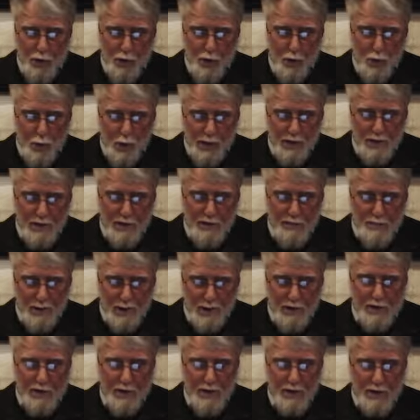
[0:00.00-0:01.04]
not quite as
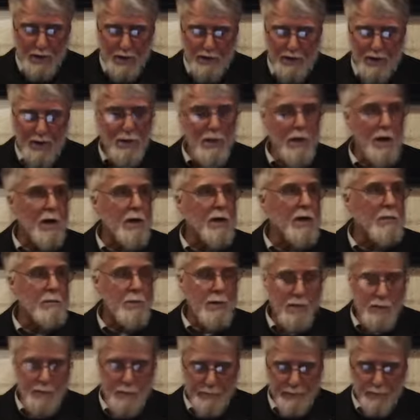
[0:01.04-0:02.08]
much as Al-Qa'nab
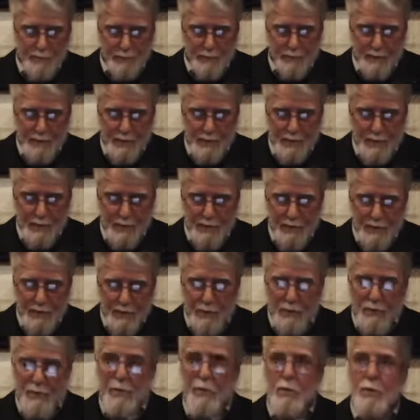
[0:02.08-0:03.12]
is.
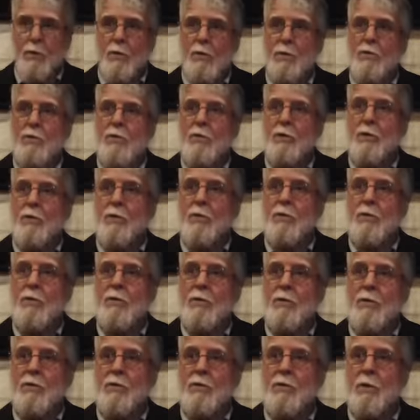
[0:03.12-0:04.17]
So
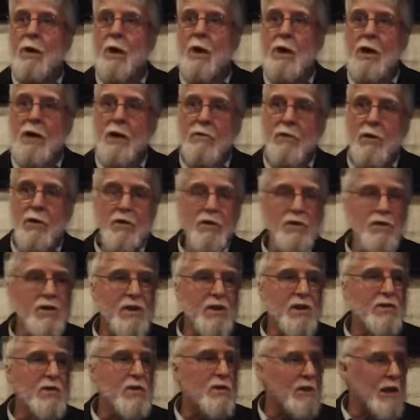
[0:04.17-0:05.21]
this earlier version
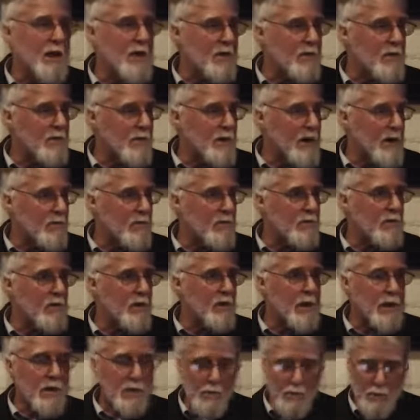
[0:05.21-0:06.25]
is exactly the same as the
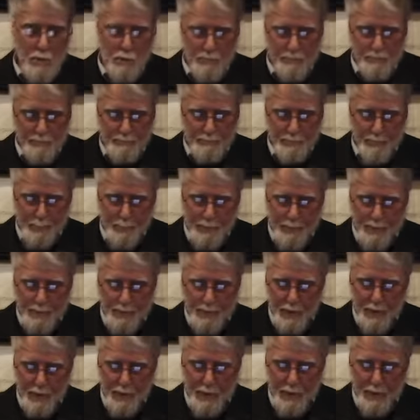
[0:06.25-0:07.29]
later one,
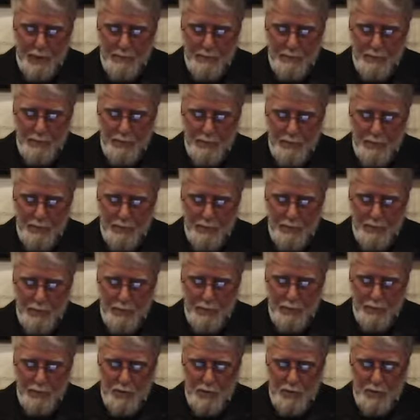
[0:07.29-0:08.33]
with a
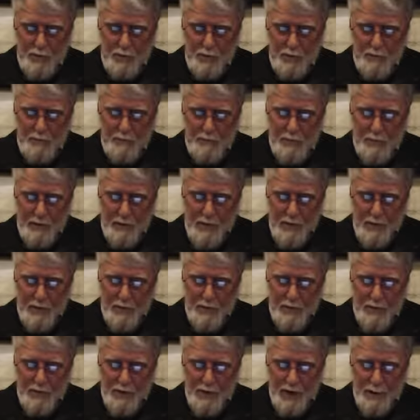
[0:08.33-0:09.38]
few differences.
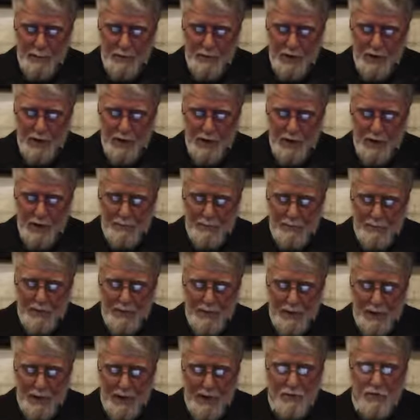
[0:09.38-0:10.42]
The chapter in Ibn
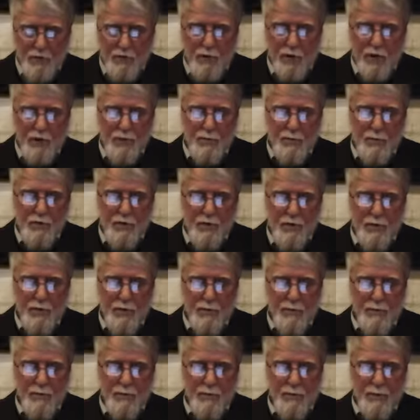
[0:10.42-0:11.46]
Ziyad's
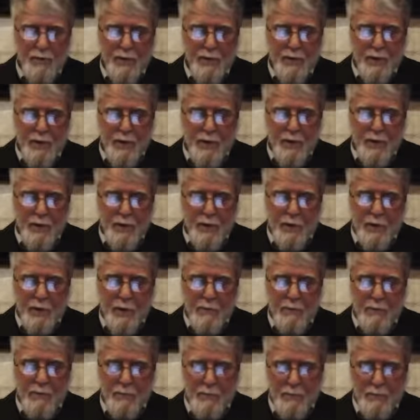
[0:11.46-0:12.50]
transmission
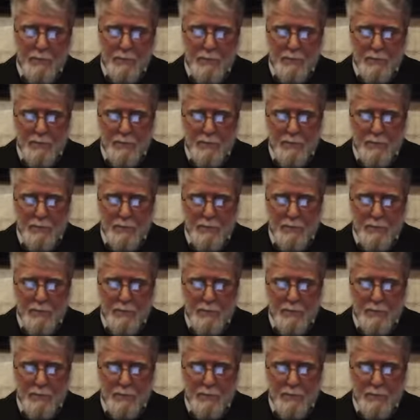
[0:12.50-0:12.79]
on